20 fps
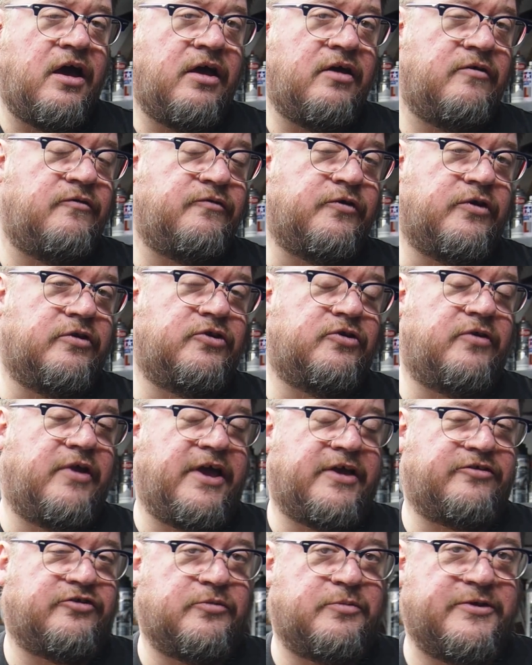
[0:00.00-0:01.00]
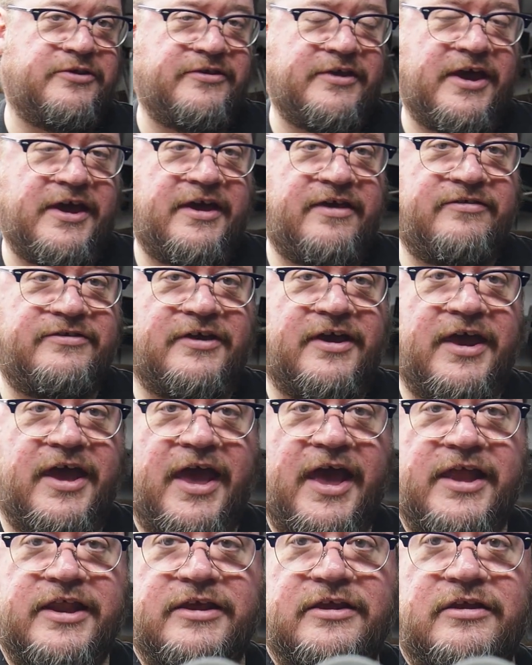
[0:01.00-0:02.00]
For a little extra pizzazz, I
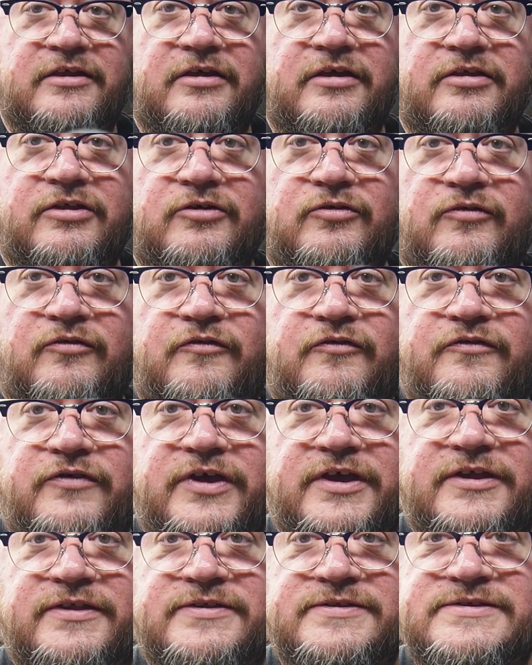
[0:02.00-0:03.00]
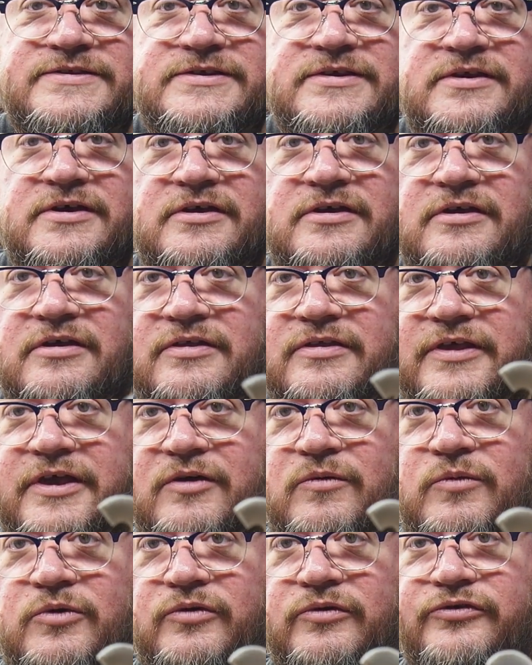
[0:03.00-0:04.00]
added little fins
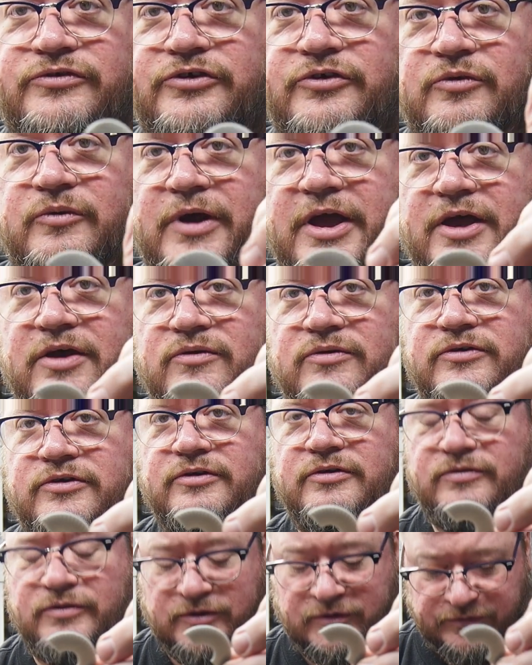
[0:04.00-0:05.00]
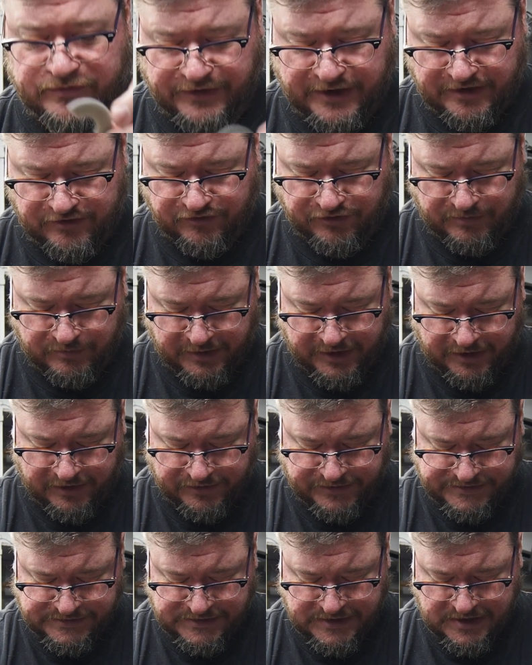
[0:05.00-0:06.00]
that will surround those engine
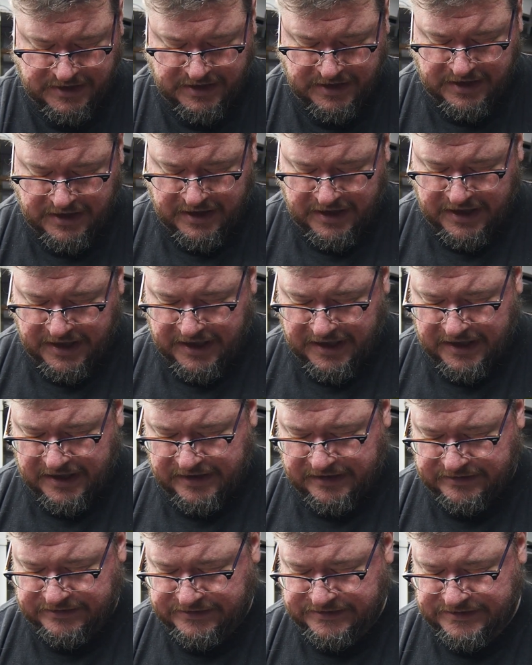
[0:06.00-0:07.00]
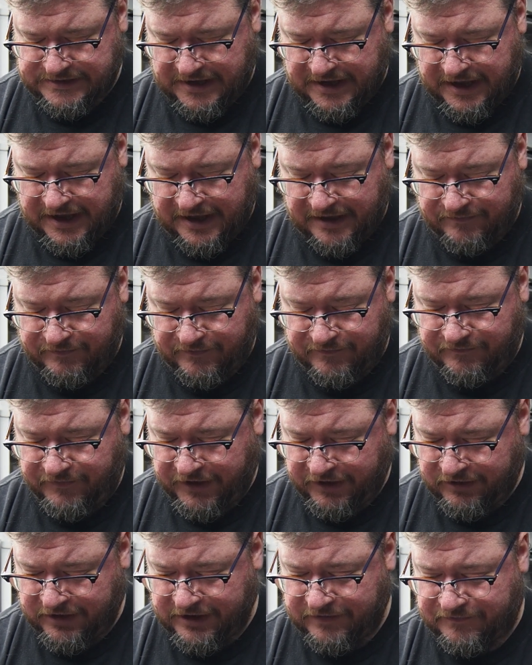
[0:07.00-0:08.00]
bells. And I have a
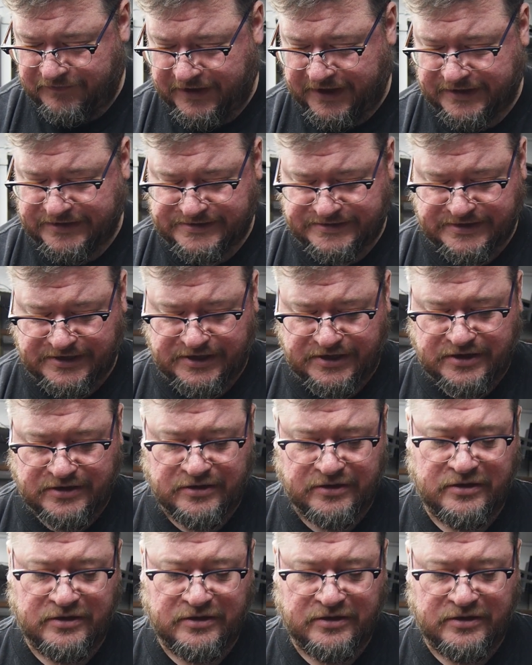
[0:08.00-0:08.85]
very fancy